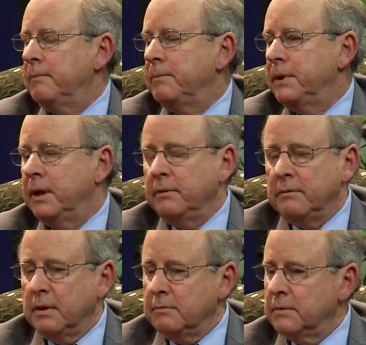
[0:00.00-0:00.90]
But
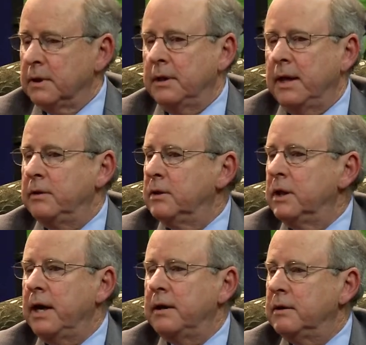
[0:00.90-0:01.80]
again,
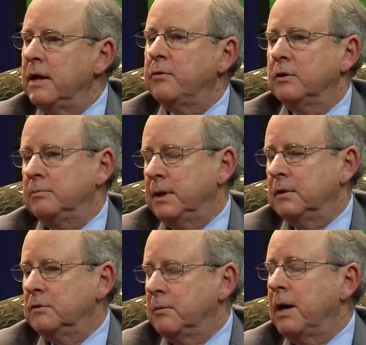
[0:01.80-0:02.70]
never
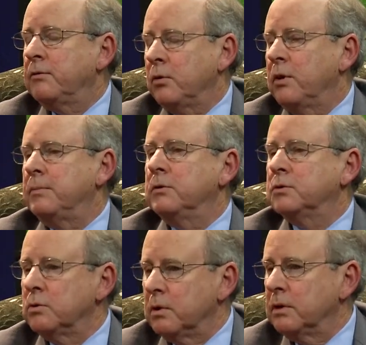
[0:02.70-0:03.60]
expected. So I've grown up at the
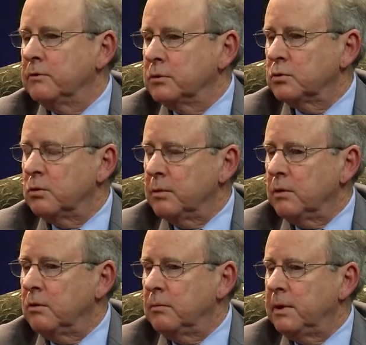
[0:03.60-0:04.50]
shore and lived the shore
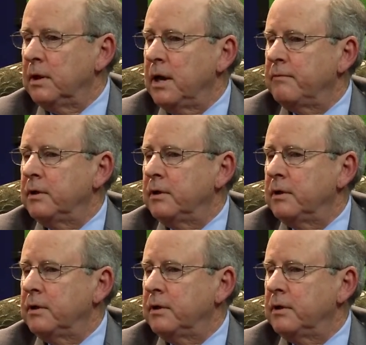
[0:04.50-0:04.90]
all my life.